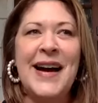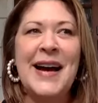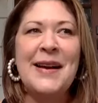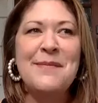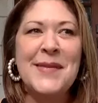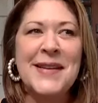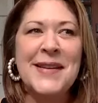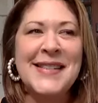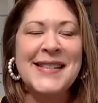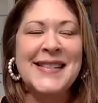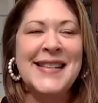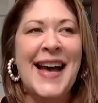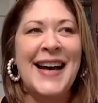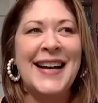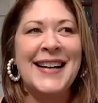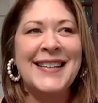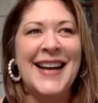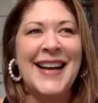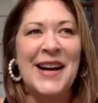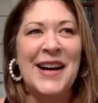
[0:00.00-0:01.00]
I miss that.
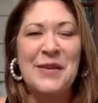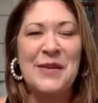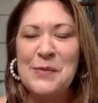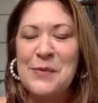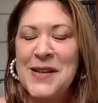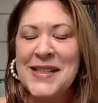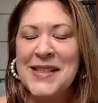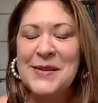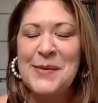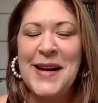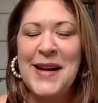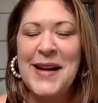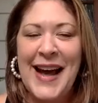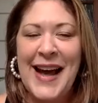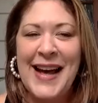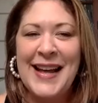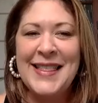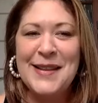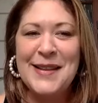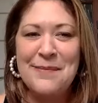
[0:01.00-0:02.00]
I wish we
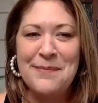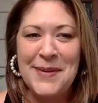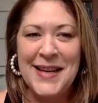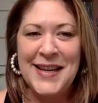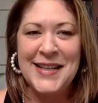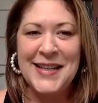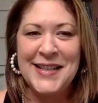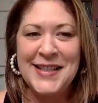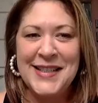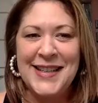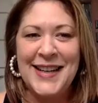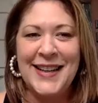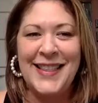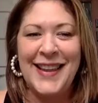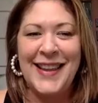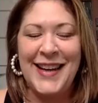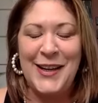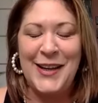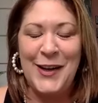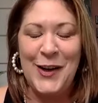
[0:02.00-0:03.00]
had the beach
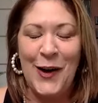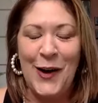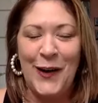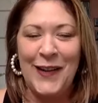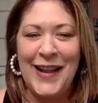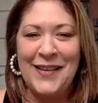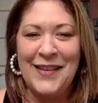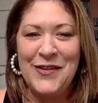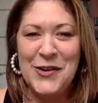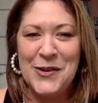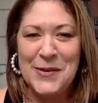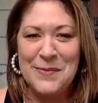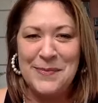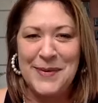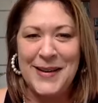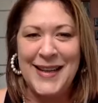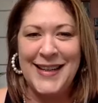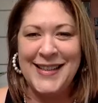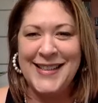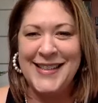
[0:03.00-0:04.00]
like y'all have your
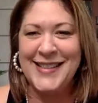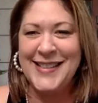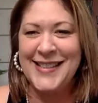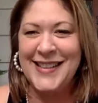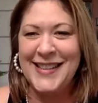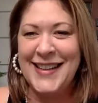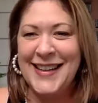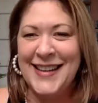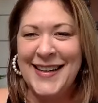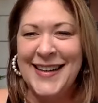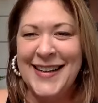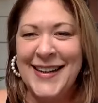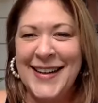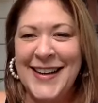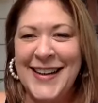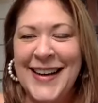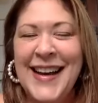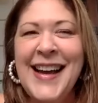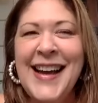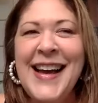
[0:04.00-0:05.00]
beach.
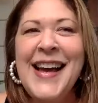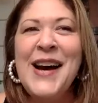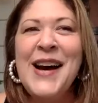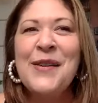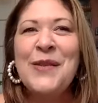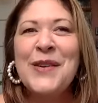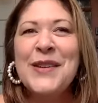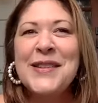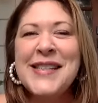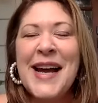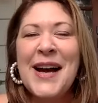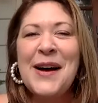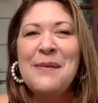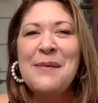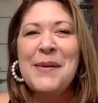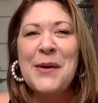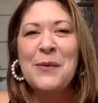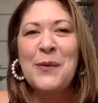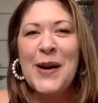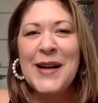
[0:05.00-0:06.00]
Well, tell
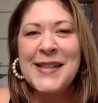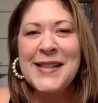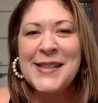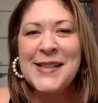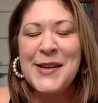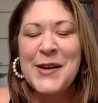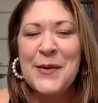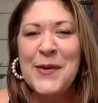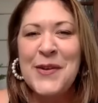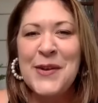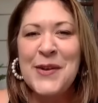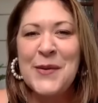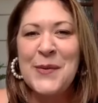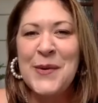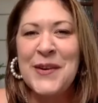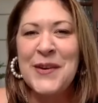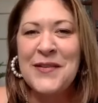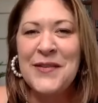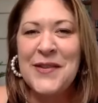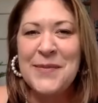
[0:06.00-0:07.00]
me what's new in the
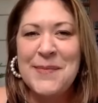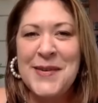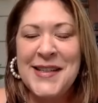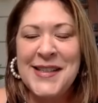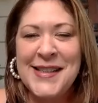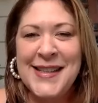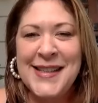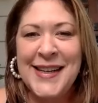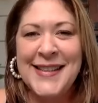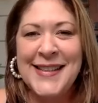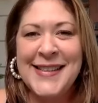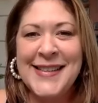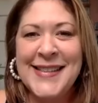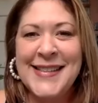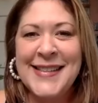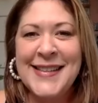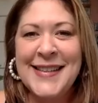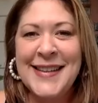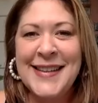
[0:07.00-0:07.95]
world of admissions?